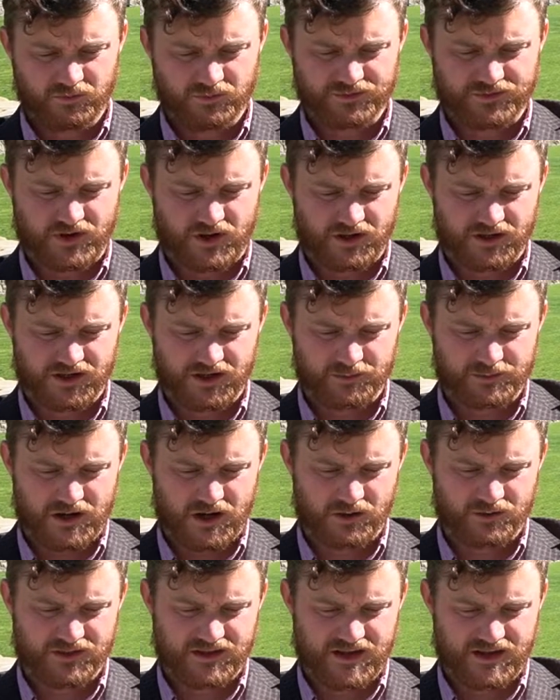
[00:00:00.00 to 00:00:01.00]
talking
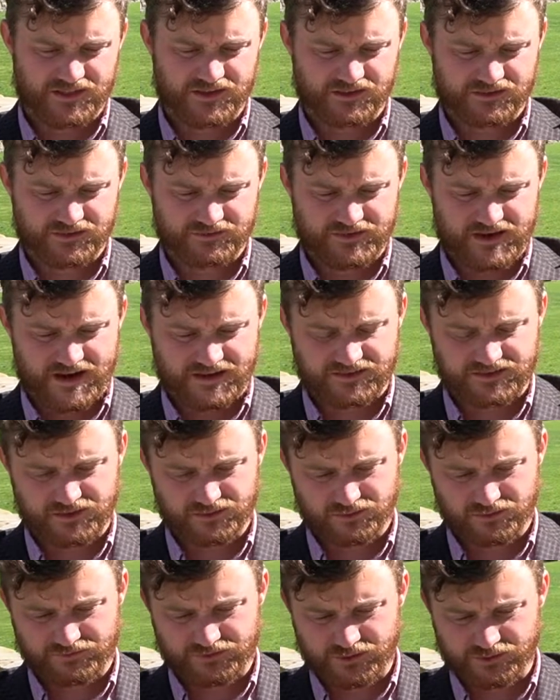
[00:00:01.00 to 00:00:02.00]
about the ethics of
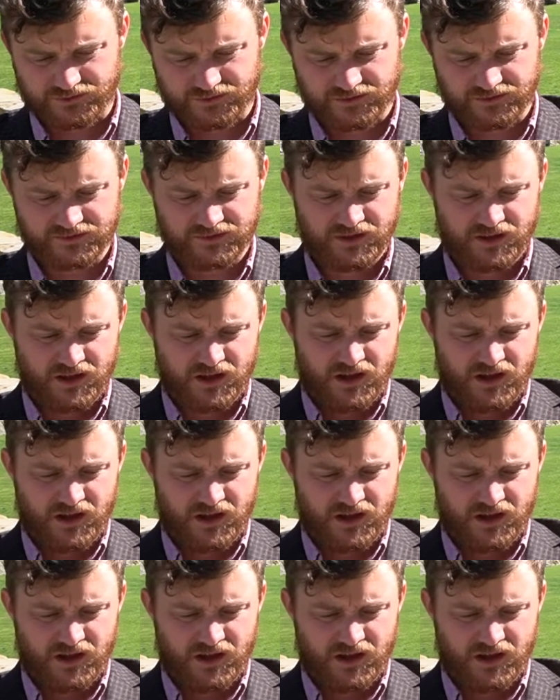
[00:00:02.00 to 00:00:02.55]
vaccine refusals.